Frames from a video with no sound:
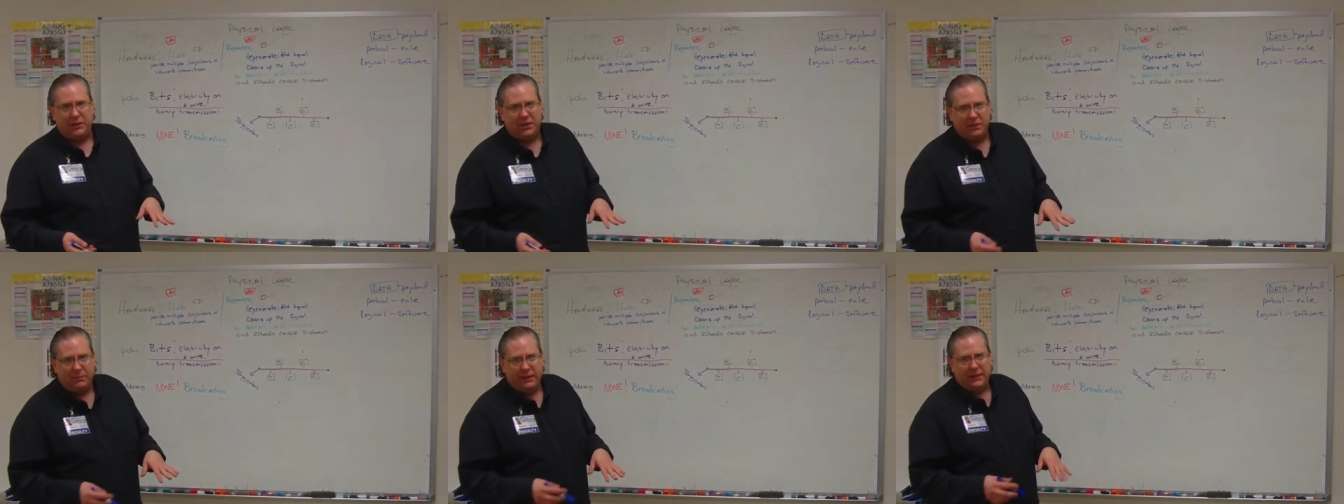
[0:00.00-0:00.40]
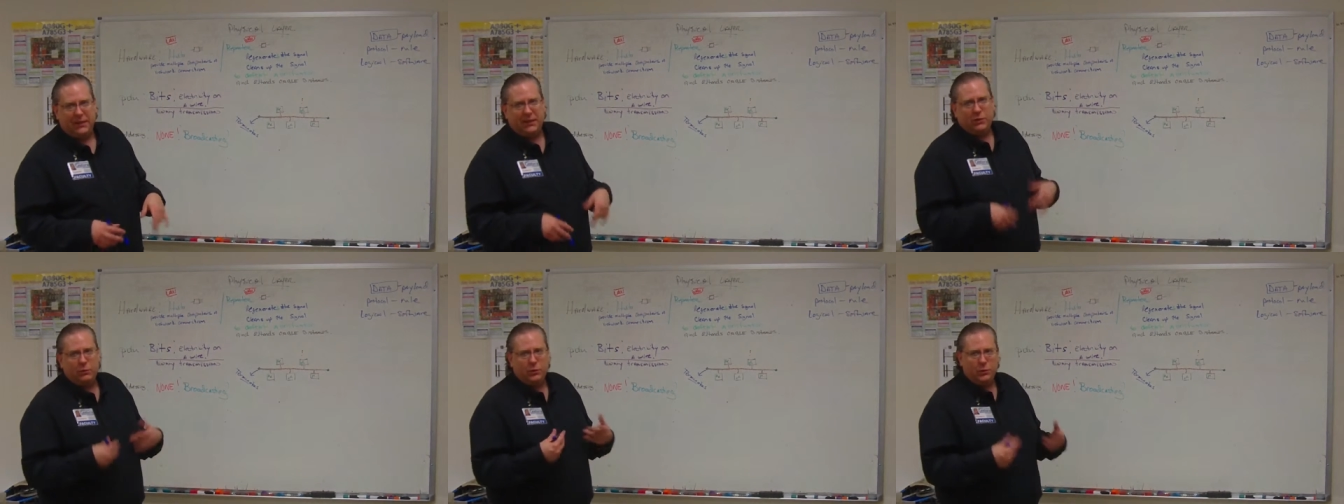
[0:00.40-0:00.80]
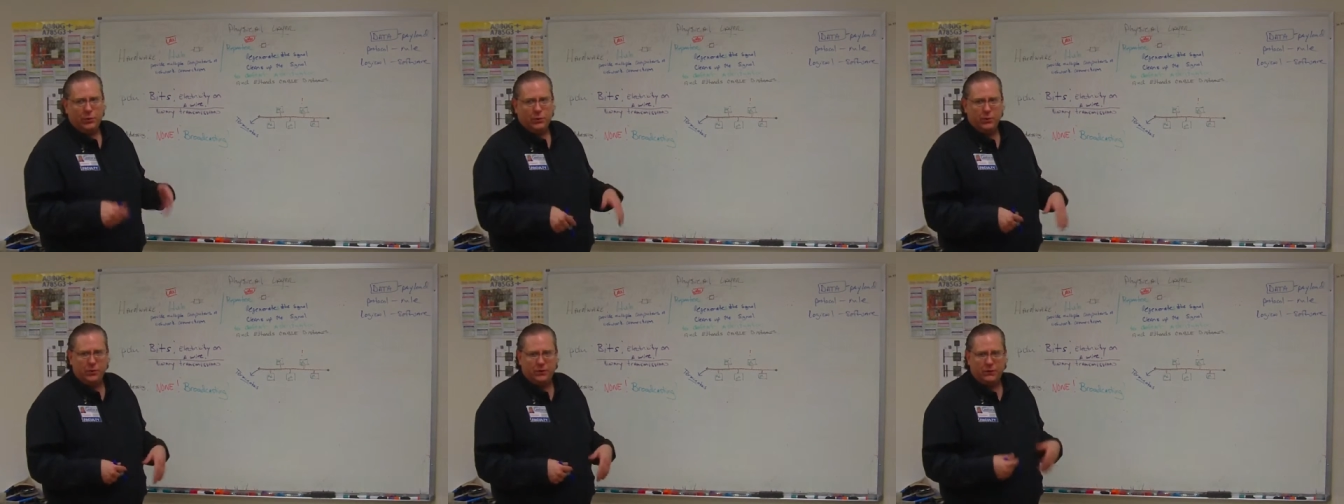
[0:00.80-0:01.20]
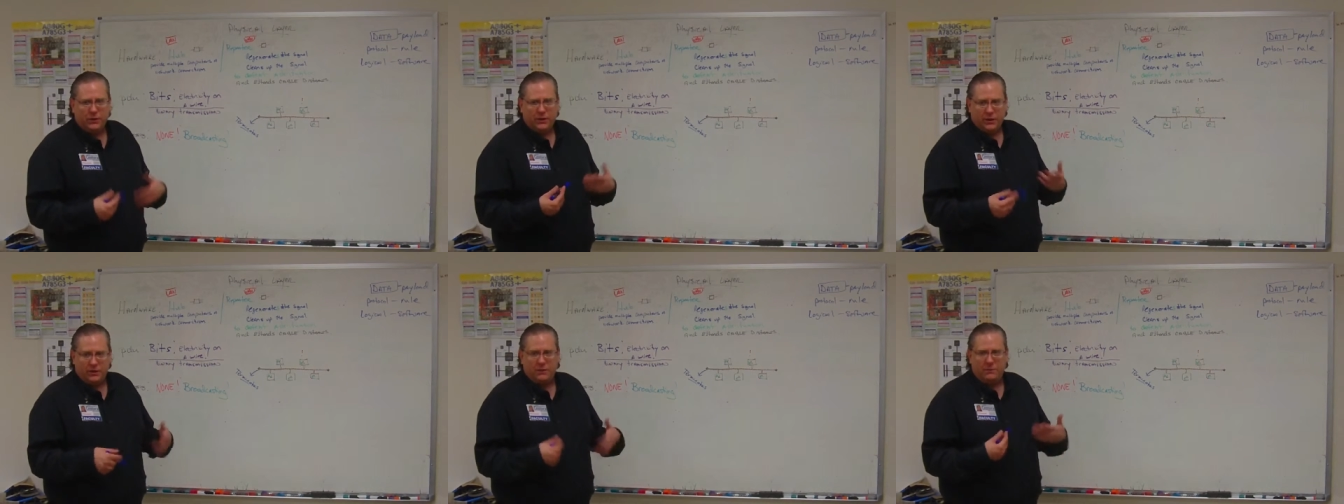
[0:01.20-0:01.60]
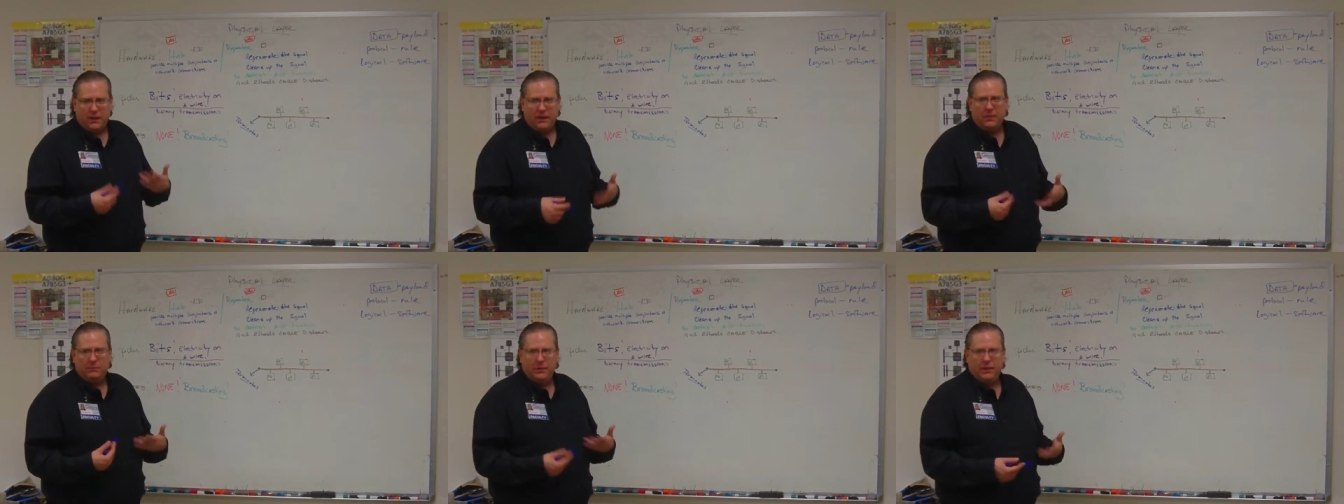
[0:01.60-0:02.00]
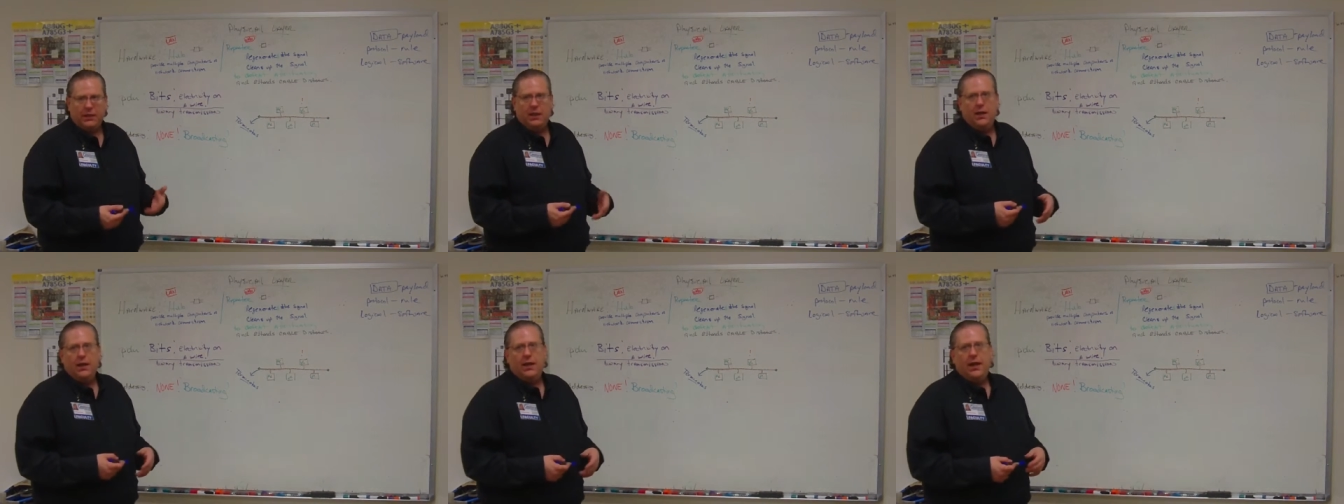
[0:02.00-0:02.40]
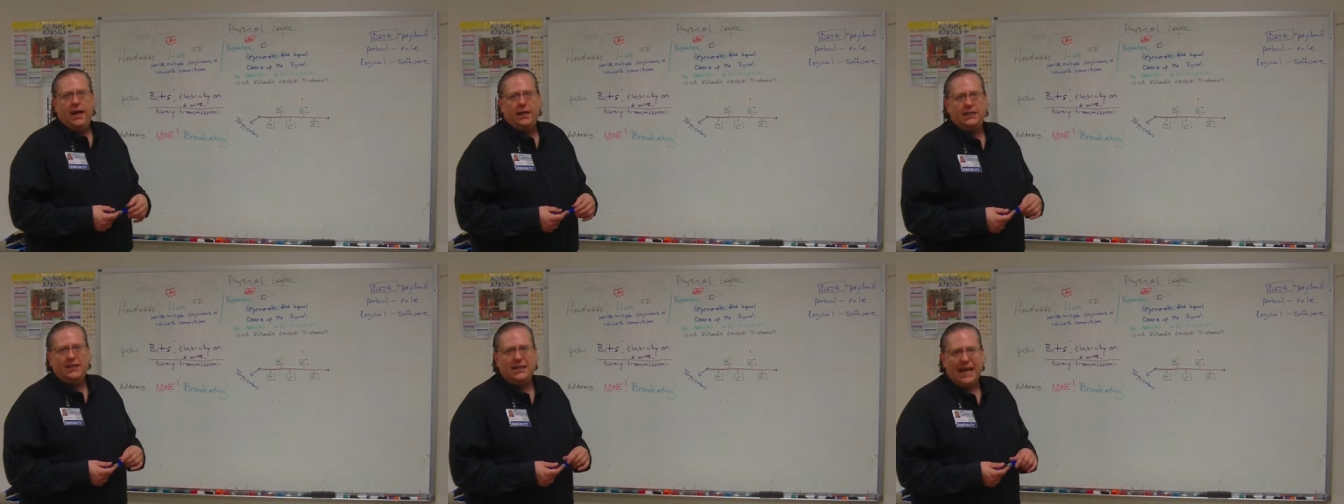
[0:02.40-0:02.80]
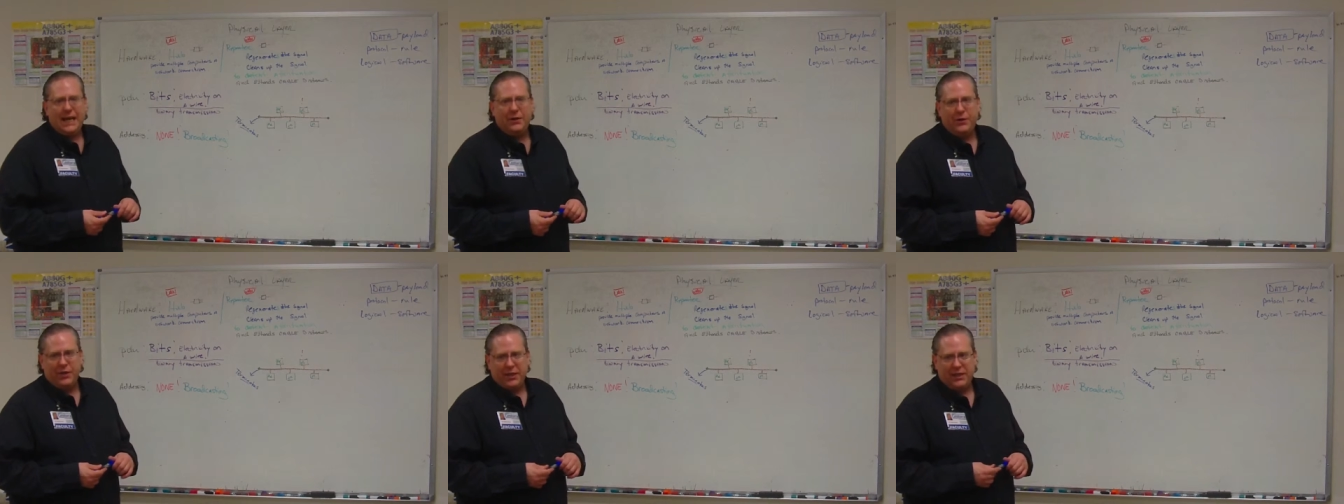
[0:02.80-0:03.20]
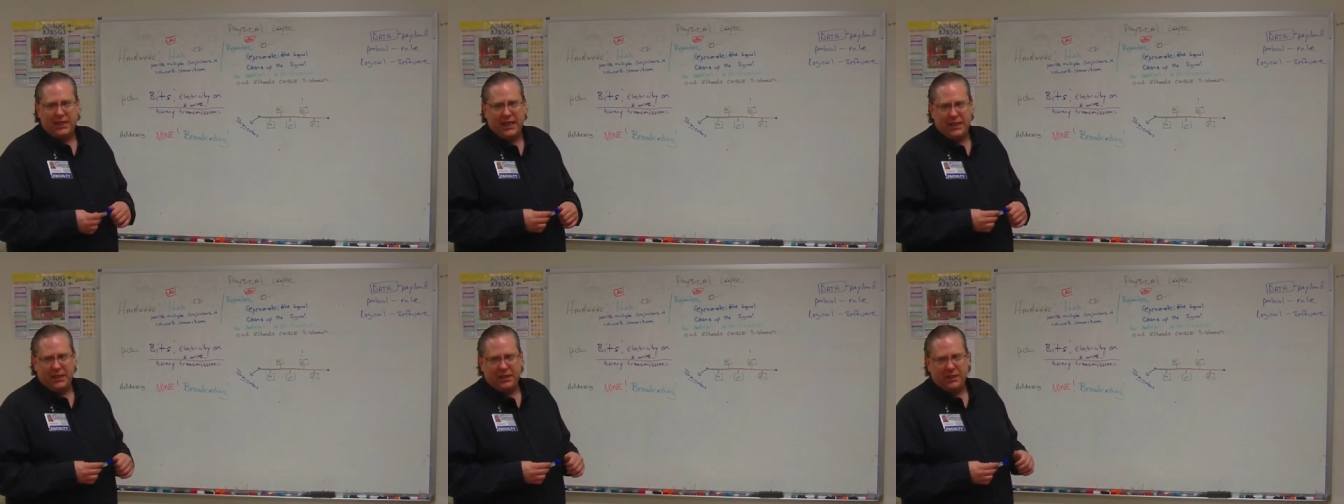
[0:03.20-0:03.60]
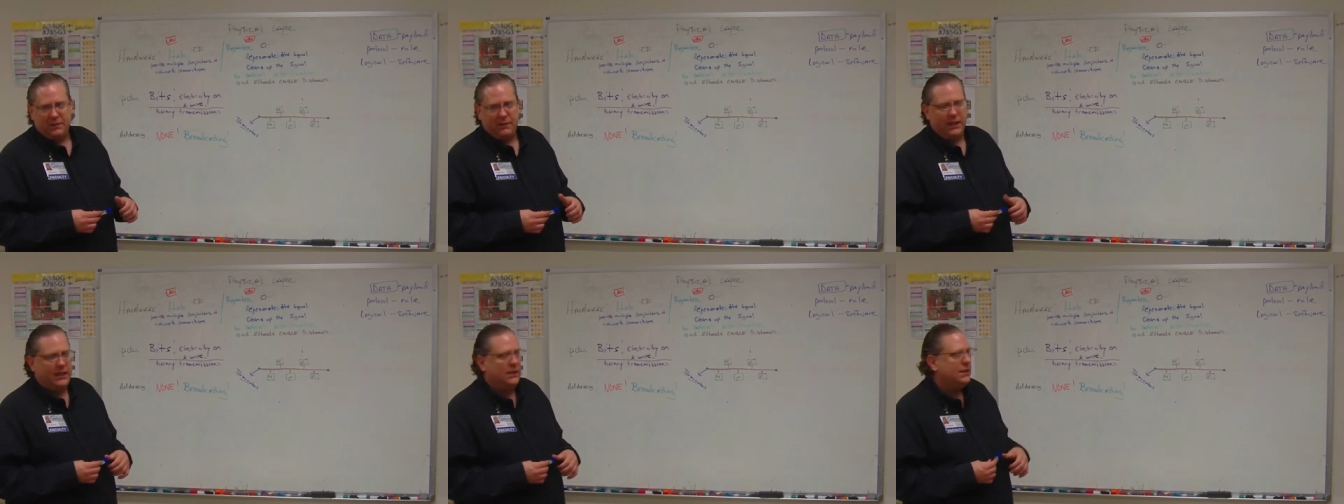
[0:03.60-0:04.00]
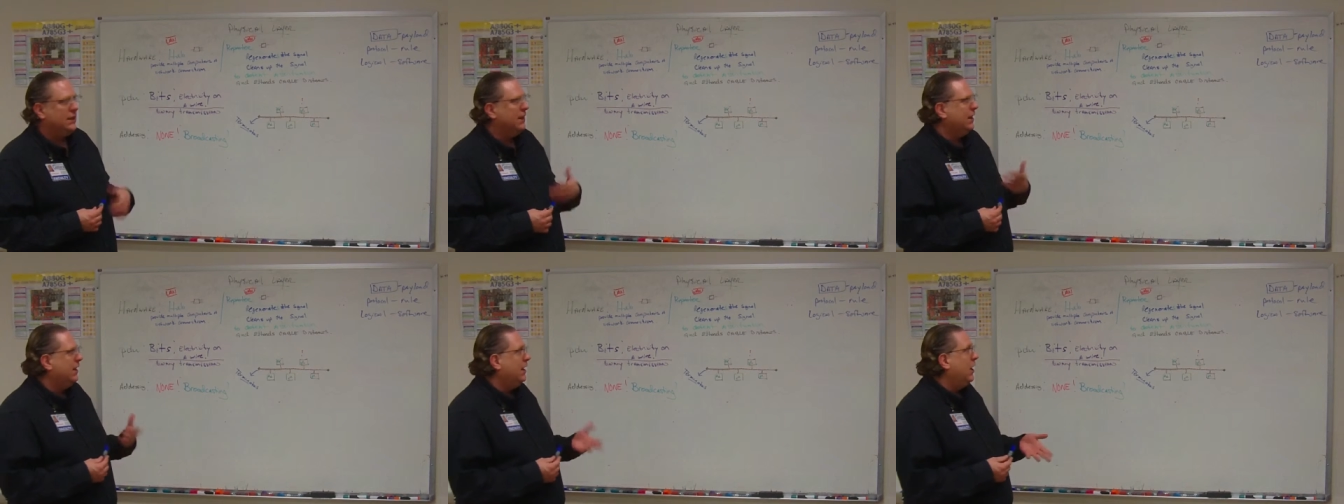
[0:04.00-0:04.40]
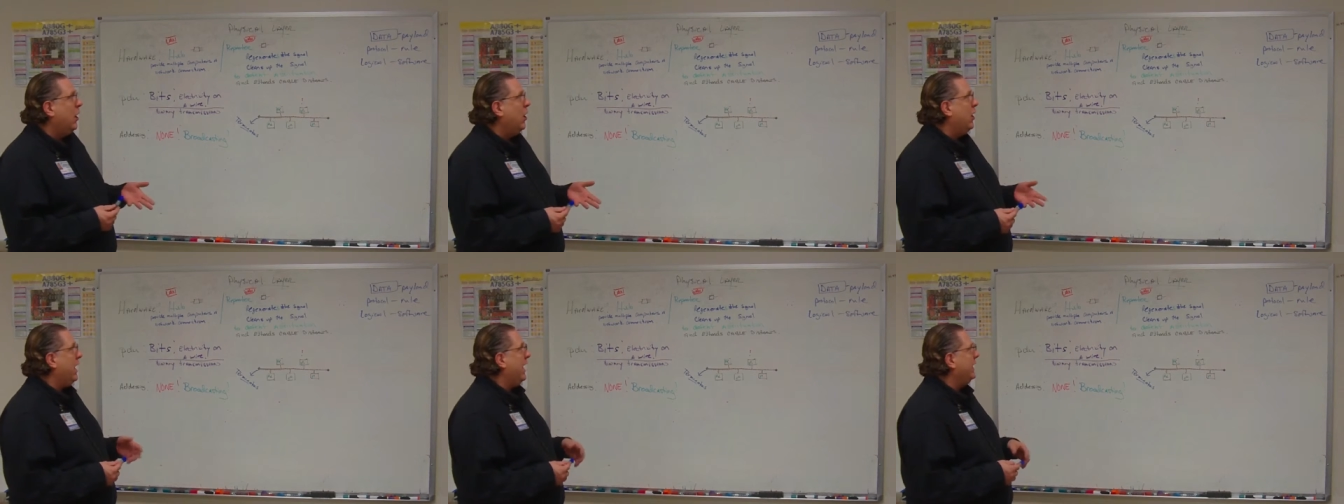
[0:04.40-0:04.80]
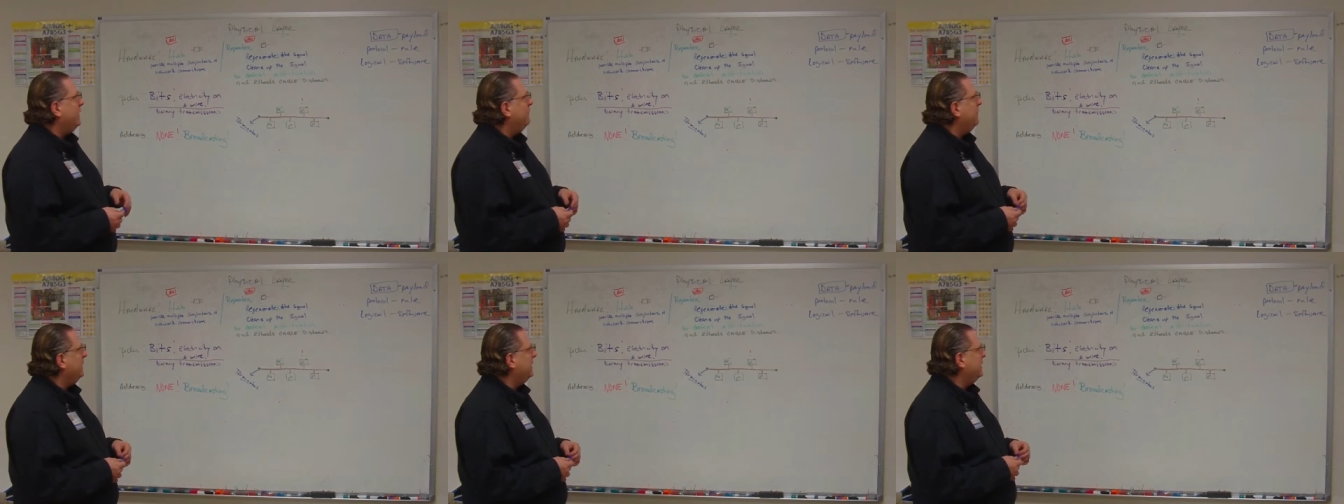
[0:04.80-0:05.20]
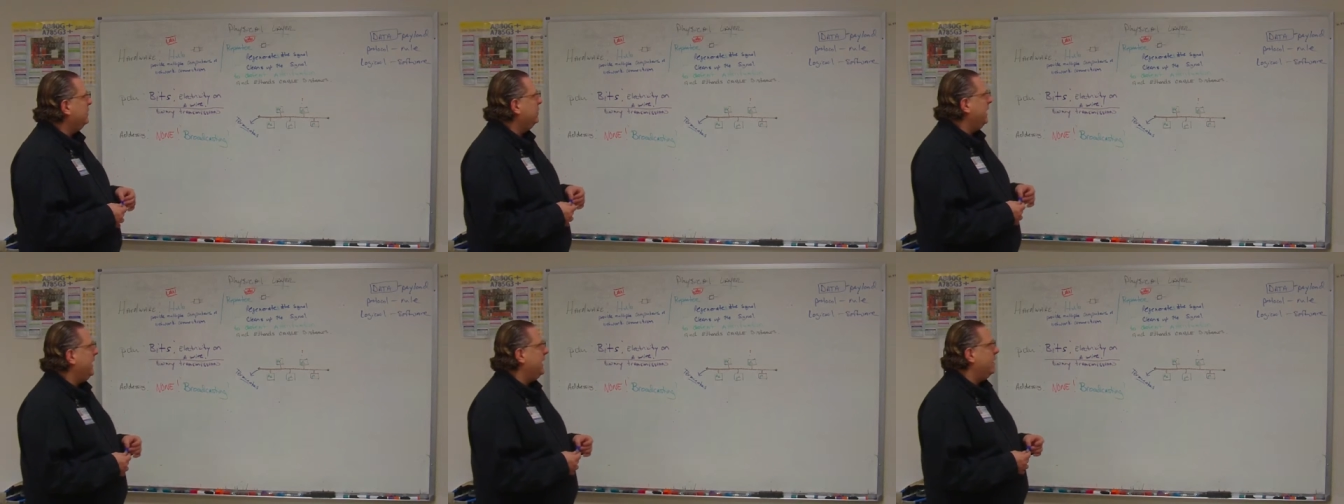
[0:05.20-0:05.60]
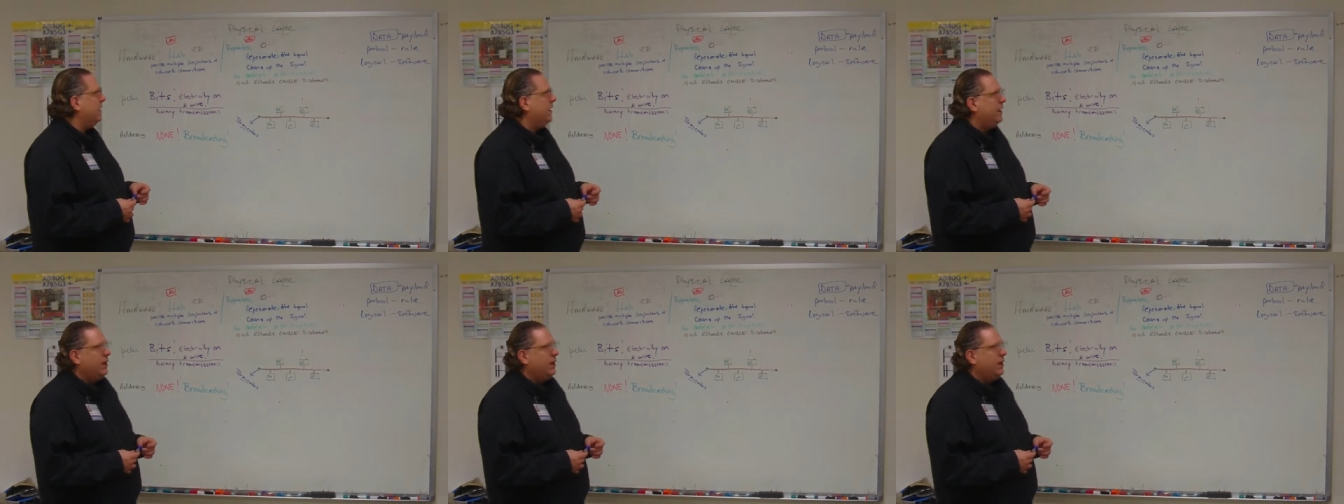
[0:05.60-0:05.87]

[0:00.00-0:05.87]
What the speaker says: It just means that the rules for the development and standardization of these are at the physical layer.